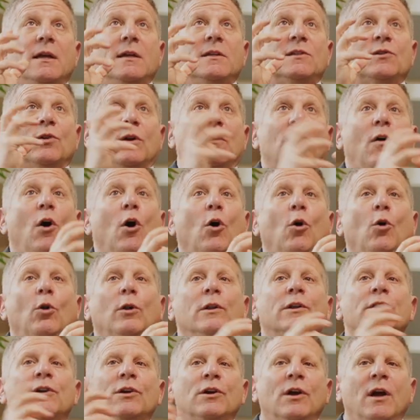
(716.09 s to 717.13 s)
sort of
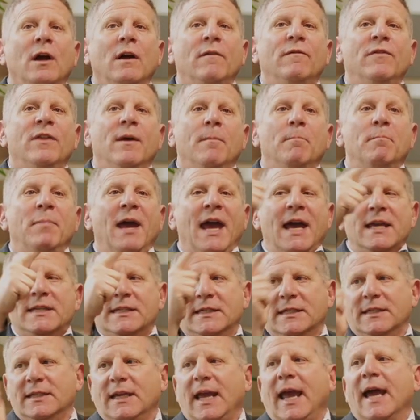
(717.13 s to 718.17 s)
holder of the
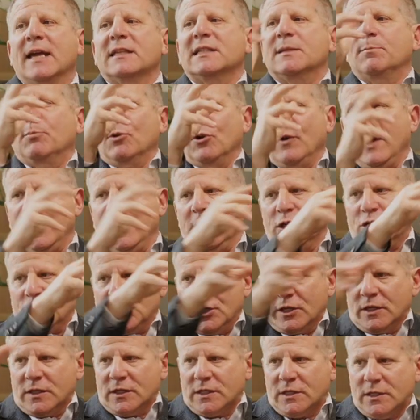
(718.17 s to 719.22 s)
best
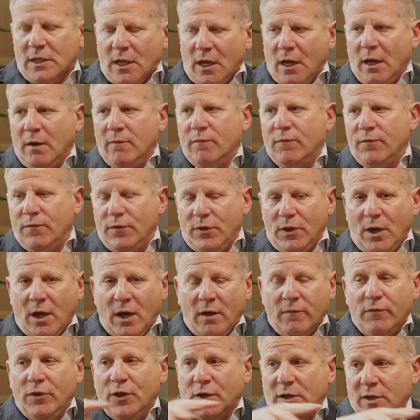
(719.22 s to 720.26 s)
aspirations
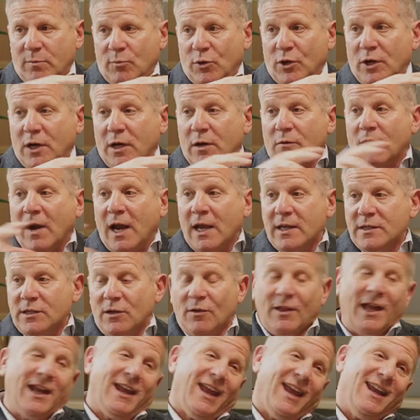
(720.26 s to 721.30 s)
of the community, right? So
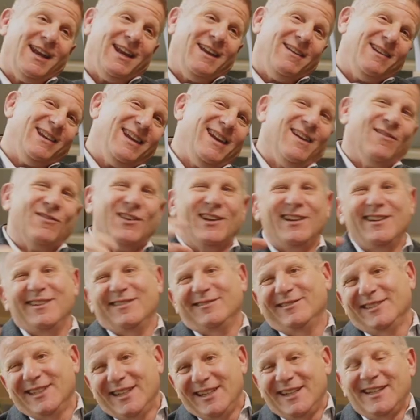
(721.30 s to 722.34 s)
like any
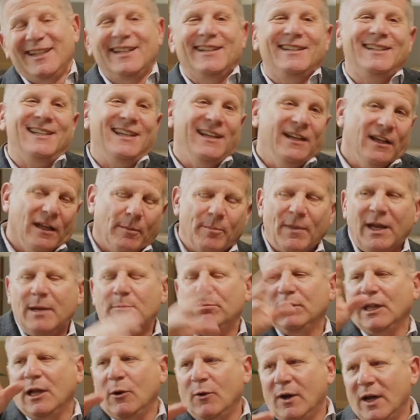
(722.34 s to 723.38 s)
given deal might
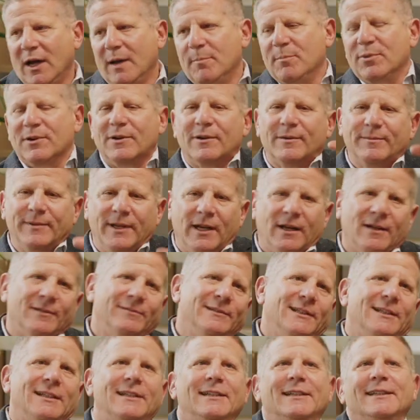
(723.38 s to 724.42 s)
blow up, or
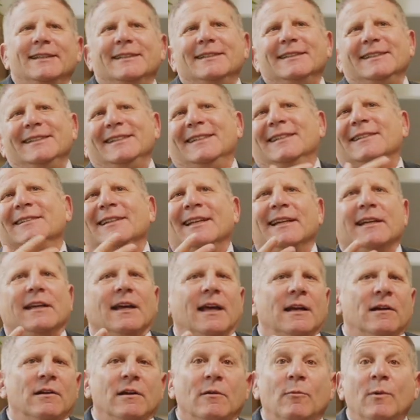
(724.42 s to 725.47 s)
like
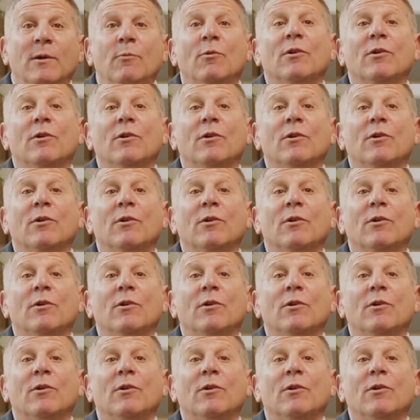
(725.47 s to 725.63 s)
I don't know. We